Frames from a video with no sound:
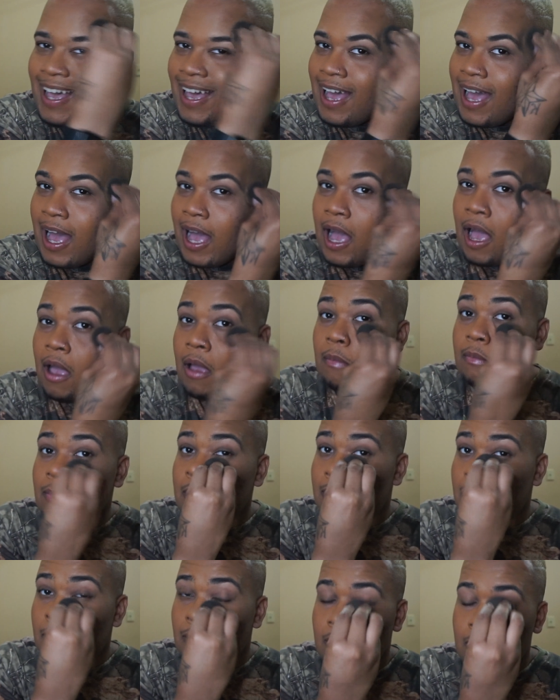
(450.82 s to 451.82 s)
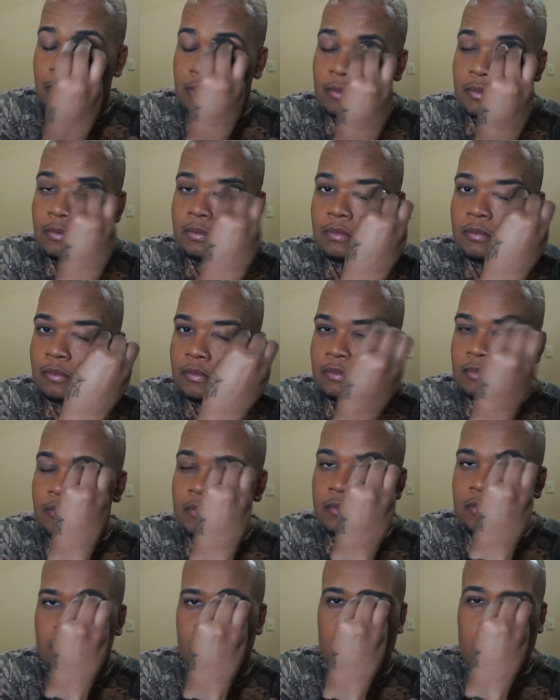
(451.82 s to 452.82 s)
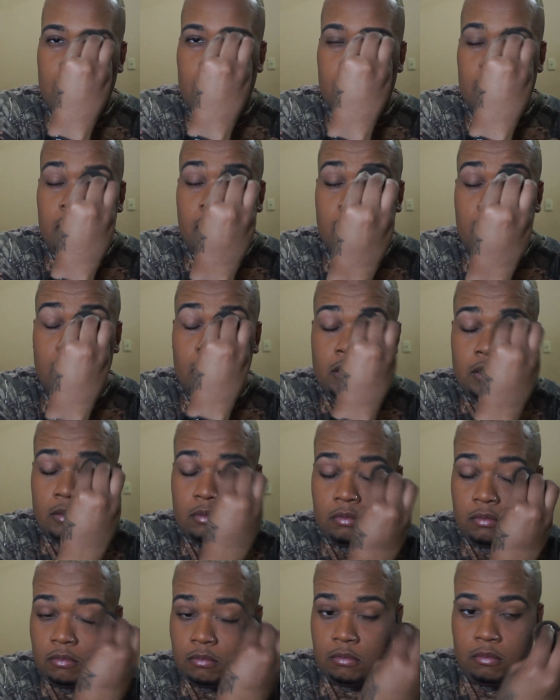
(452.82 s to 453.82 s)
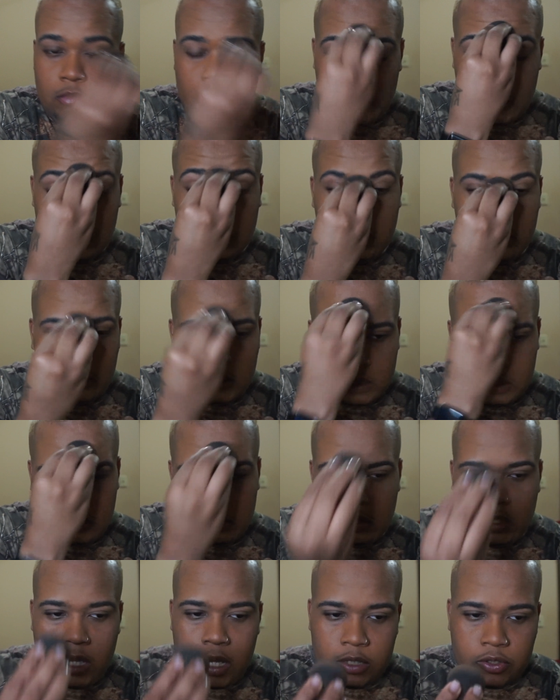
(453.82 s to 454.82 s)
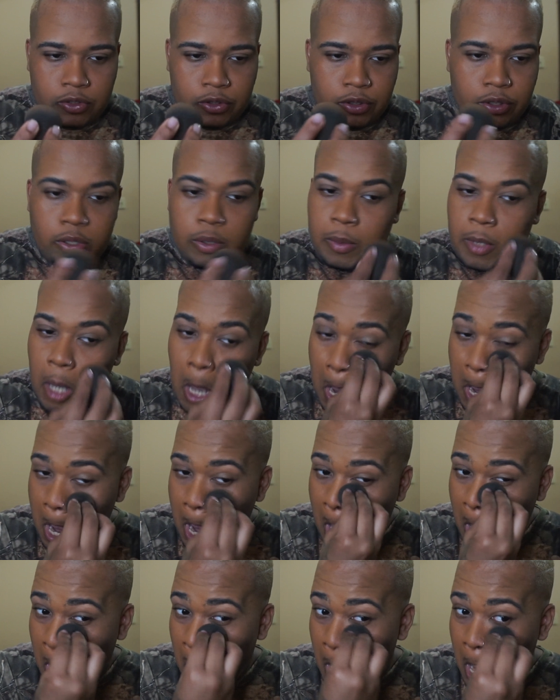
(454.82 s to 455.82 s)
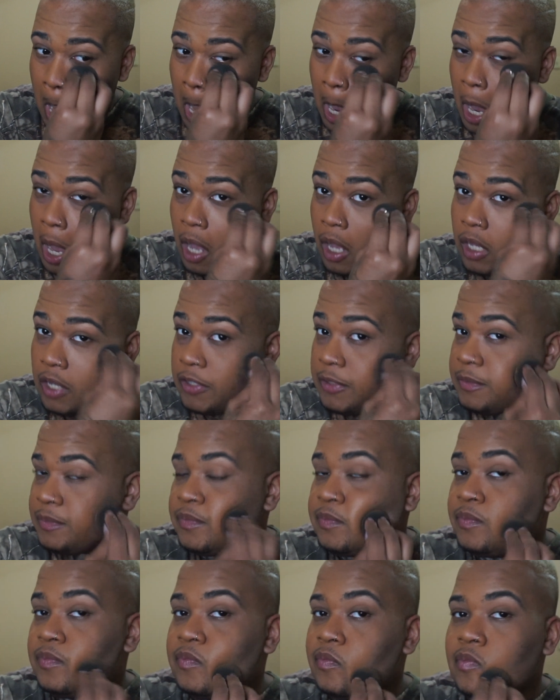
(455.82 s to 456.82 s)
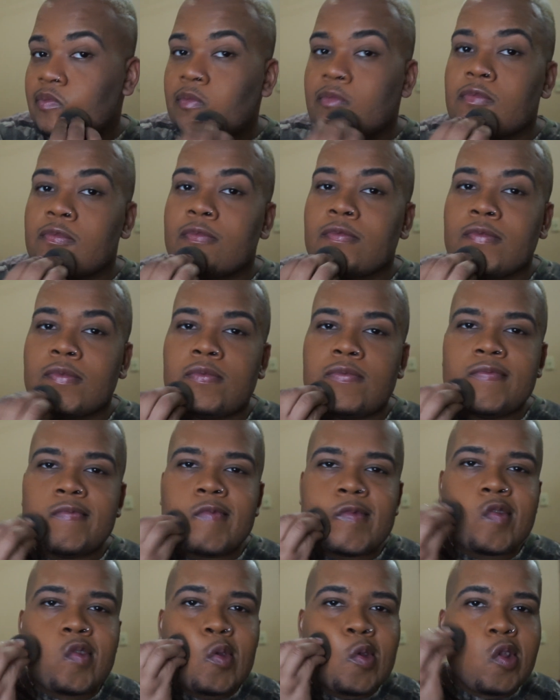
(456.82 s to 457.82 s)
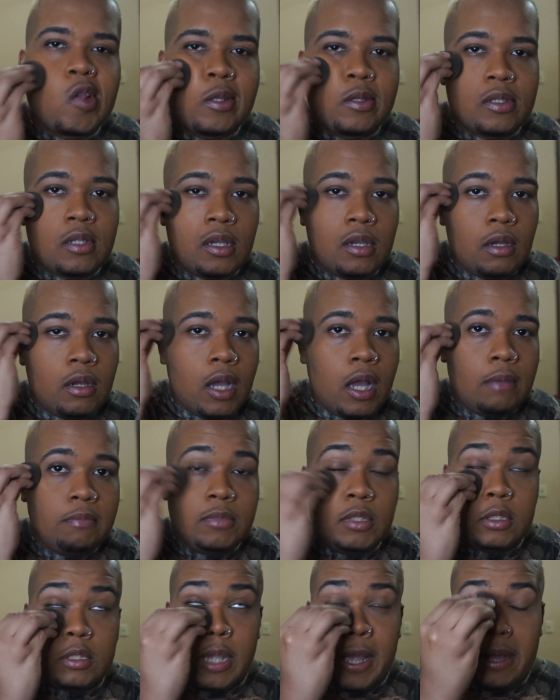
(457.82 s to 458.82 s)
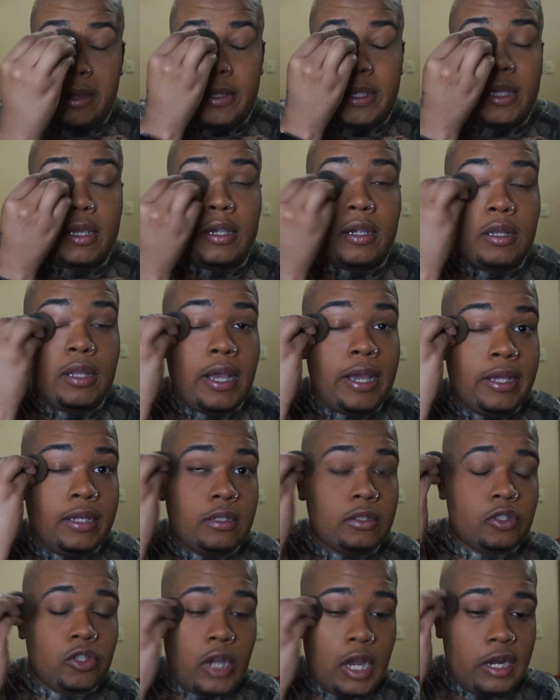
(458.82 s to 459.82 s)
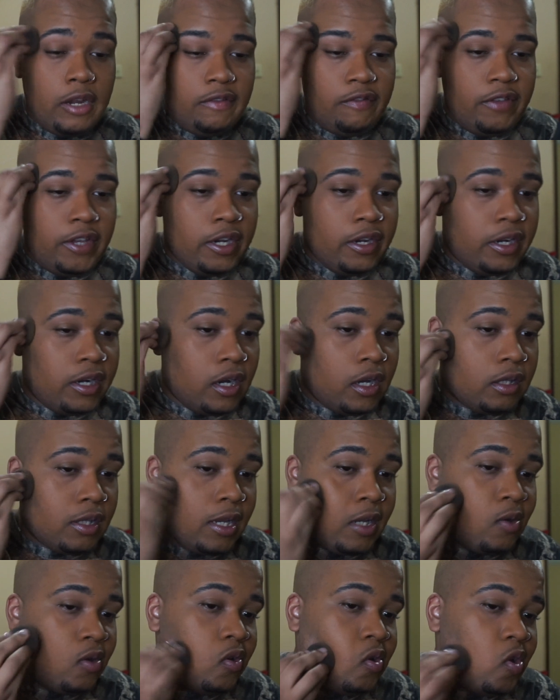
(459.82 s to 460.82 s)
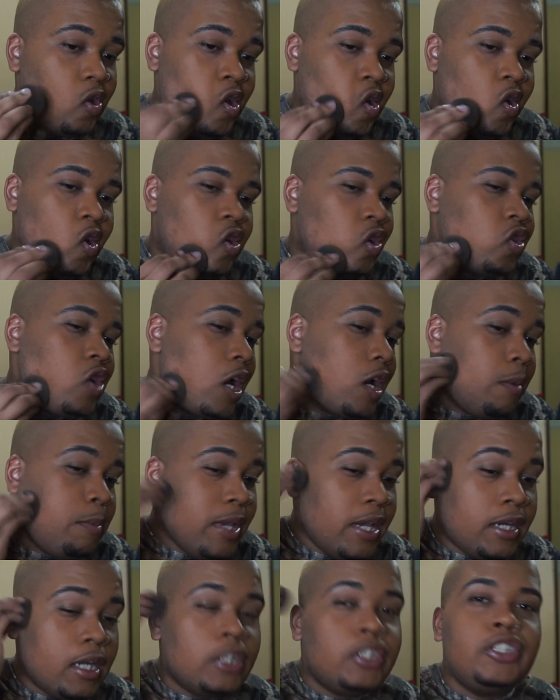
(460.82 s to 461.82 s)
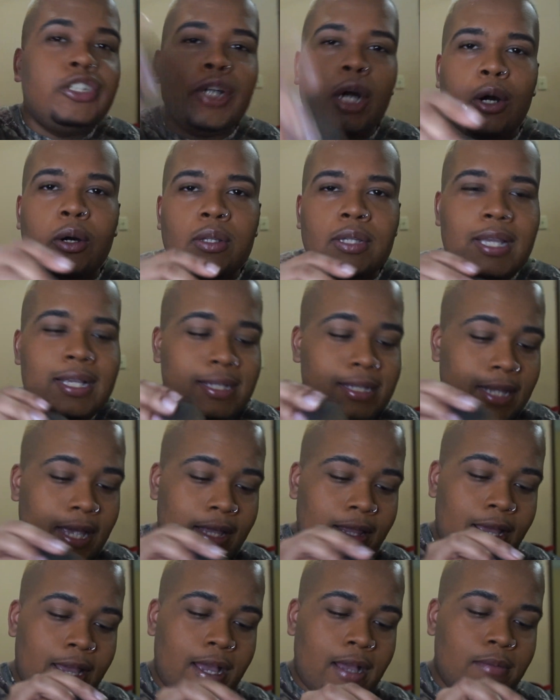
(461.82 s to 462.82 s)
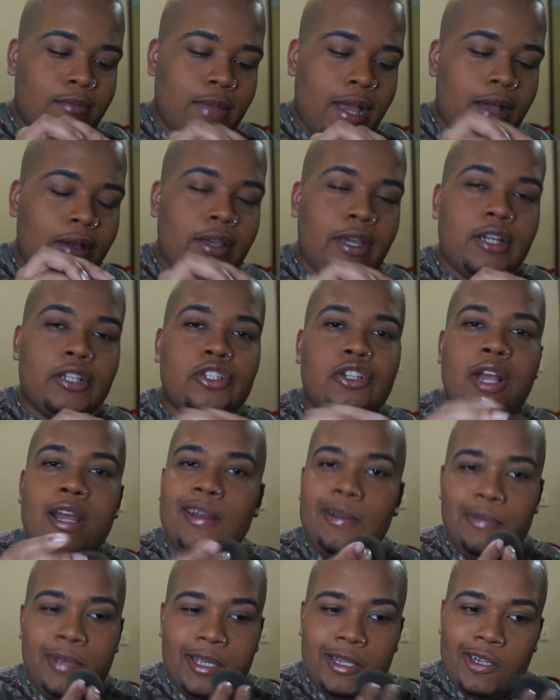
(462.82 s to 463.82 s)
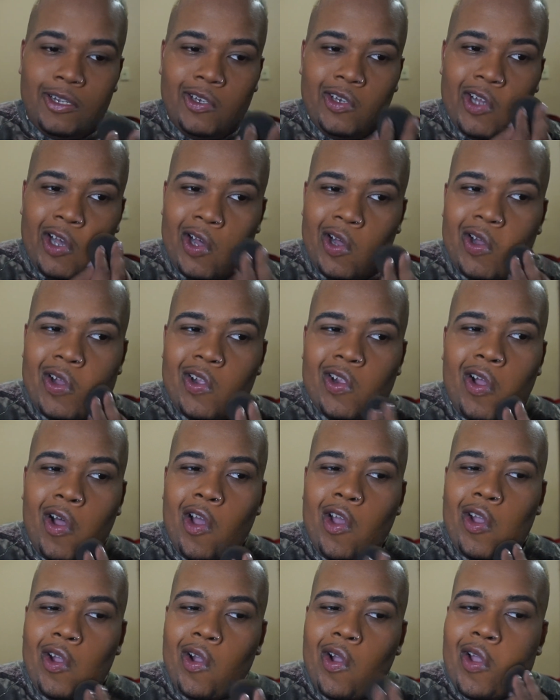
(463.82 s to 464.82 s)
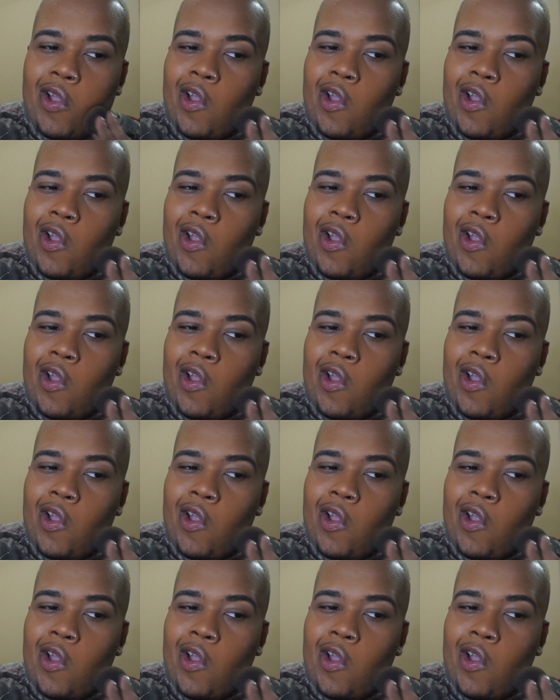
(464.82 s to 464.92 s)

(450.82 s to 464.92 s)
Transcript: I'm not dating because guys are stupid. So I'm just out here, like, trying to figure it all out. Trying to be an adult. Let's say that. I'm out here trying to be an adult. Like,